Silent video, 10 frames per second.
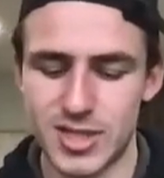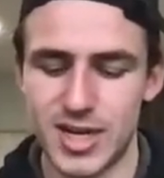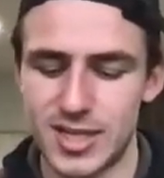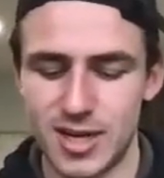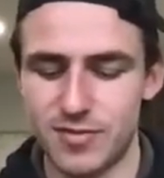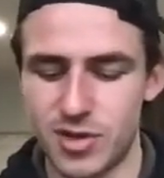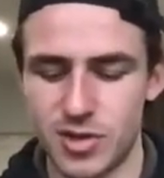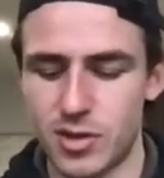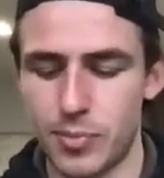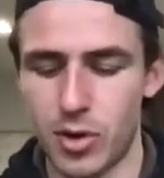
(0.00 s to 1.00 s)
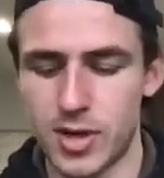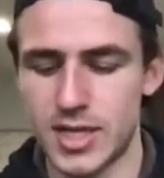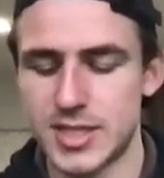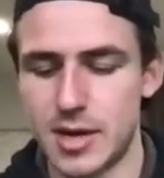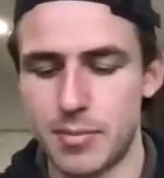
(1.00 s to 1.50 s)
the Lid Lifters, the
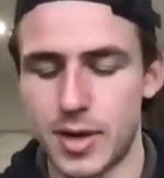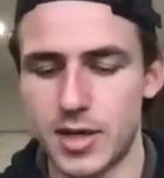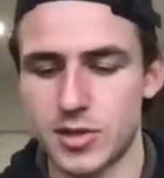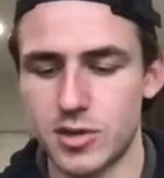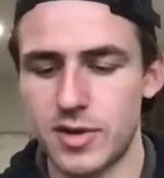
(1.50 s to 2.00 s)
podcast that I'm part of.